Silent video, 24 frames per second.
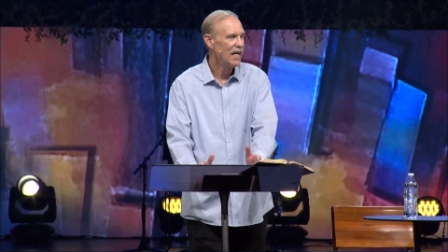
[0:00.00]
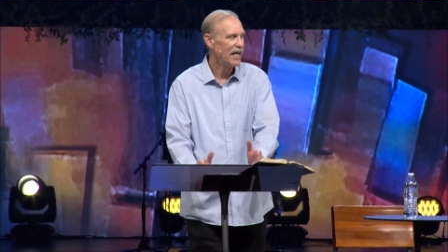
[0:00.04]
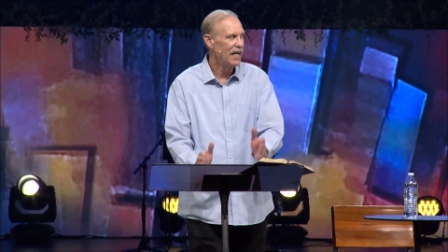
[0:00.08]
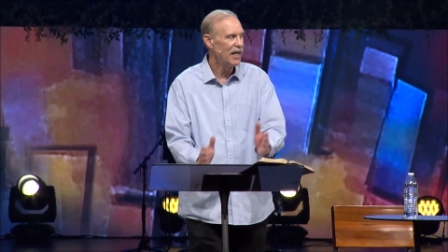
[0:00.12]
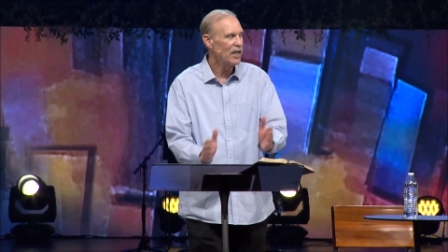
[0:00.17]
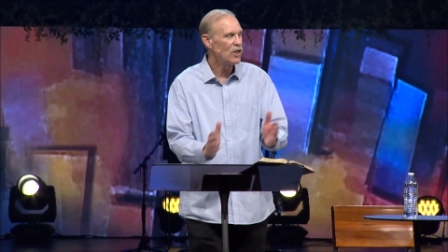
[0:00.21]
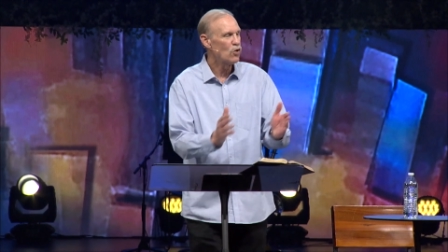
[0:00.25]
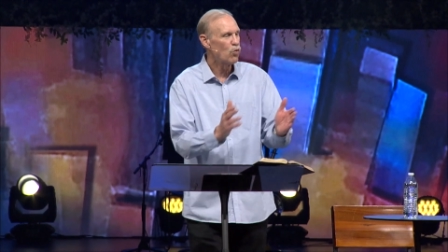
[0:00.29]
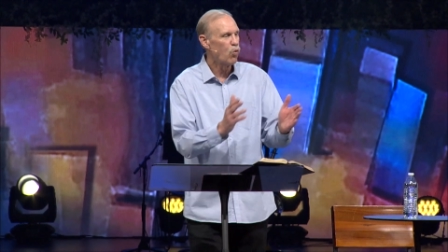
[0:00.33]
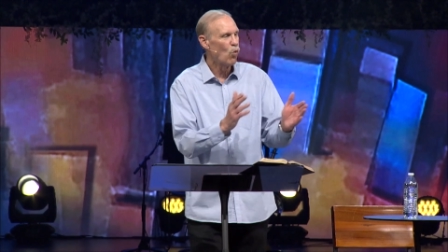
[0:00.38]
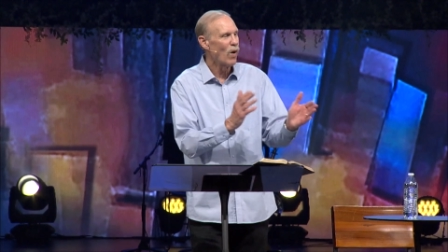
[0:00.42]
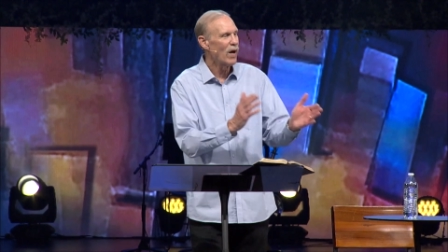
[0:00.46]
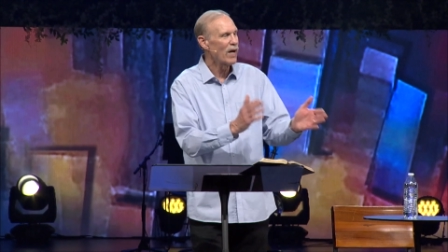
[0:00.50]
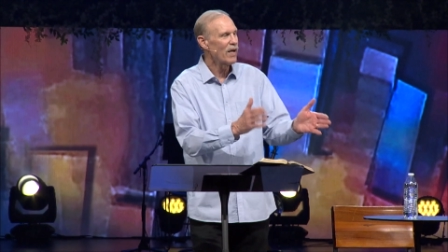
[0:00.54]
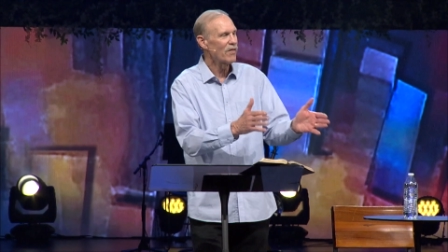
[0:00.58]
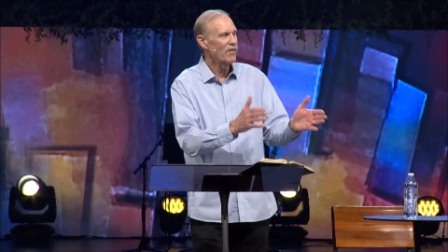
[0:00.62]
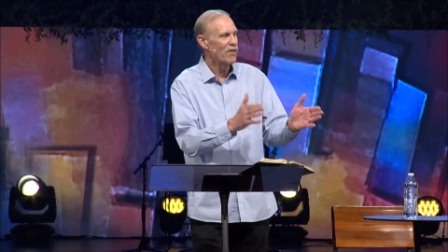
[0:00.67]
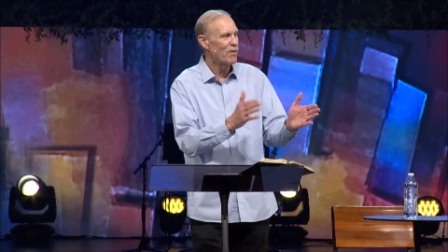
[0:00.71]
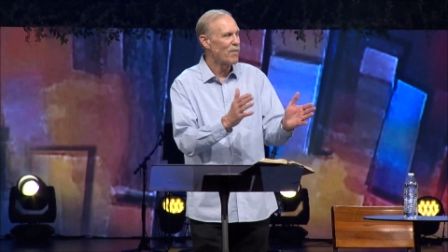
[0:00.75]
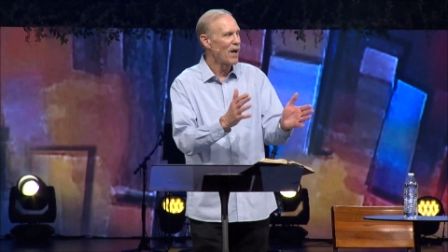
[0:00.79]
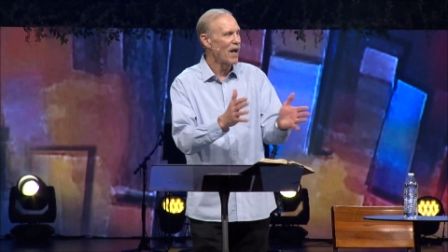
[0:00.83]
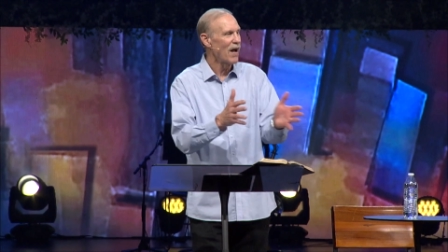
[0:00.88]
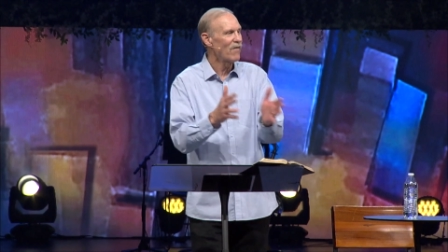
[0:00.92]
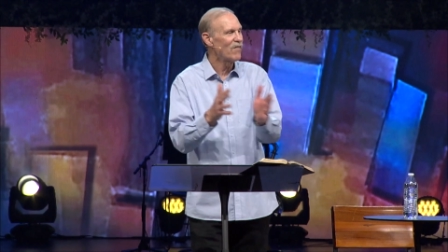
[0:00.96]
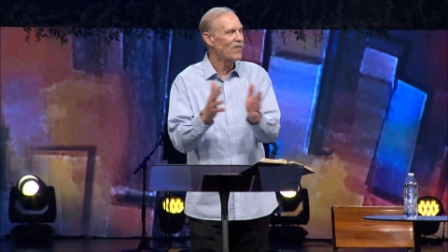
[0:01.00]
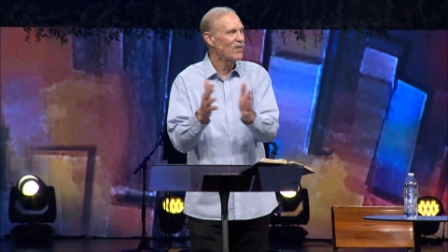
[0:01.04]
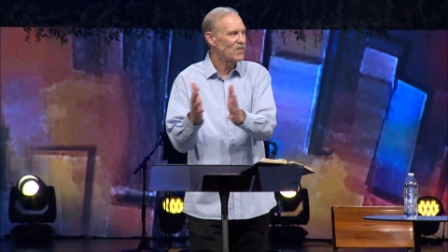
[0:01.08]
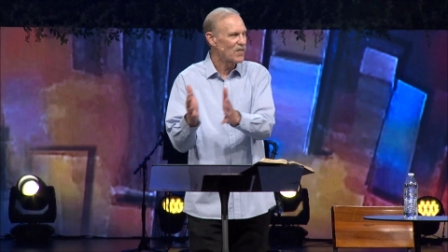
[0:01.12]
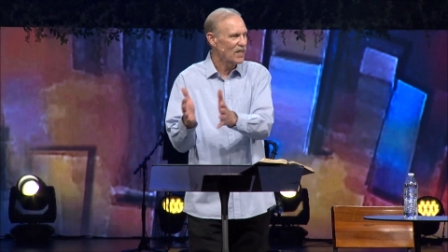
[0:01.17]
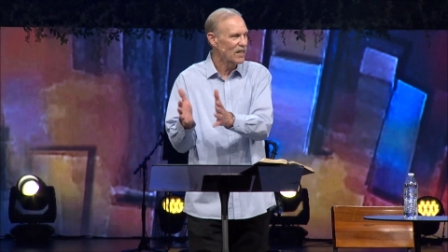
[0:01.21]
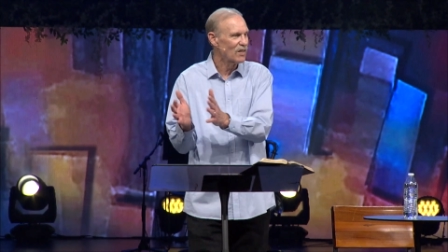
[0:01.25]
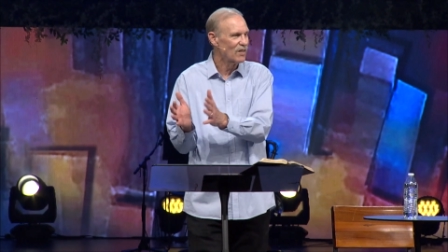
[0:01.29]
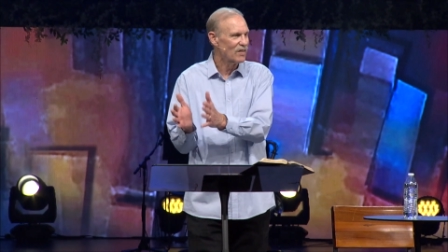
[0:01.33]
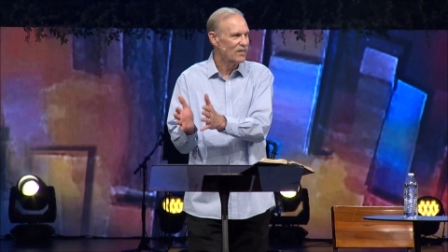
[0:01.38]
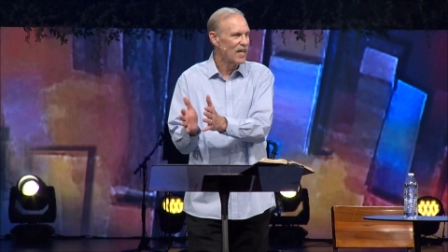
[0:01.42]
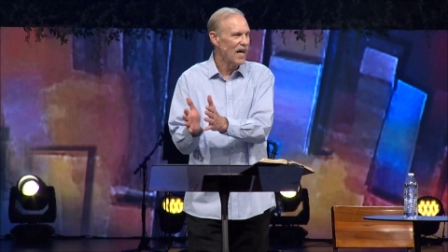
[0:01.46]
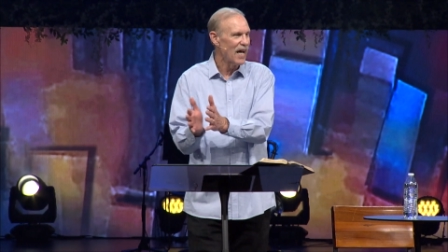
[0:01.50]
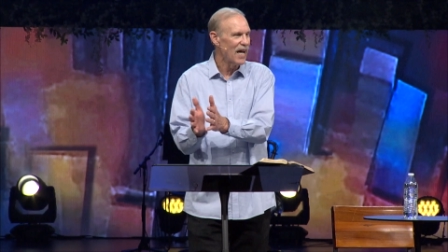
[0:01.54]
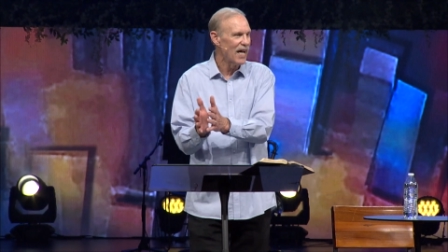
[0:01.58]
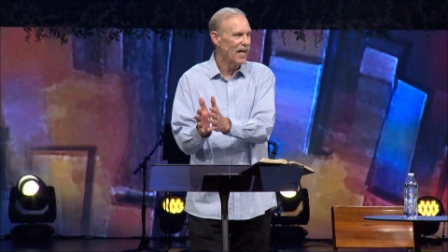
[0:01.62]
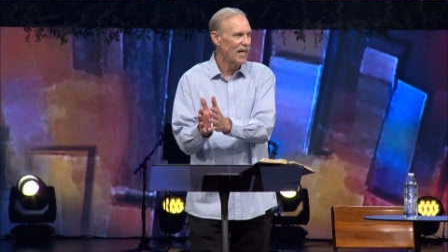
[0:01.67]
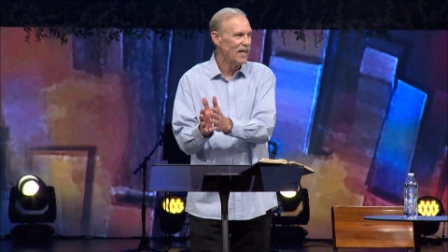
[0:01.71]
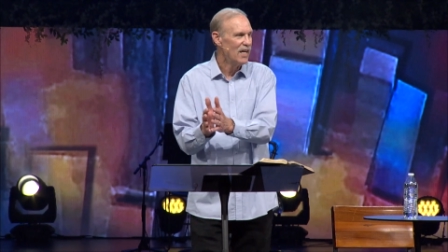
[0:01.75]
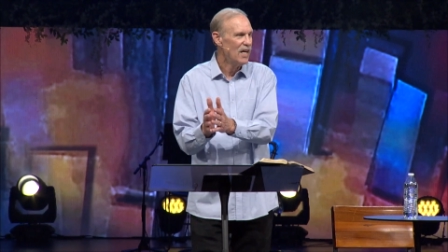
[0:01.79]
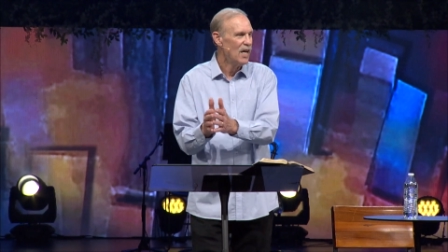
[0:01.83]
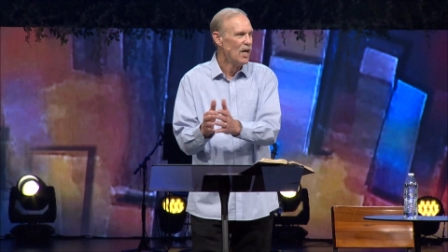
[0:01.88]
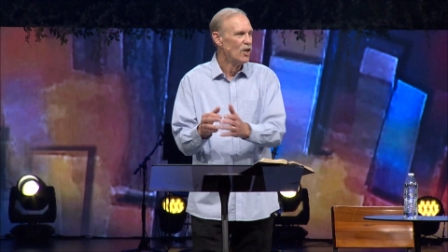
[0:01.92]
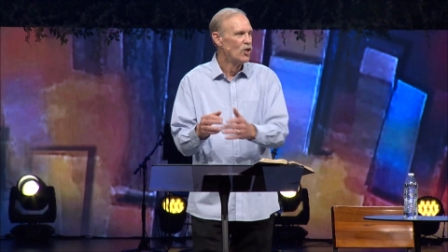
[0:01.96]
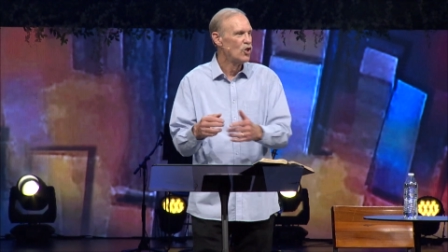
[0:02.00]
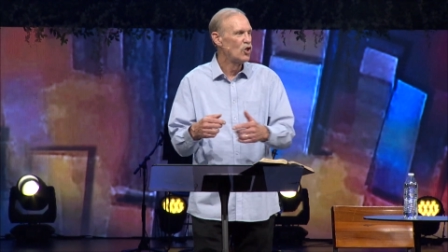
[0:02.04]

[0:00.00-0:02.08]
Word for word: Each one of them every single day,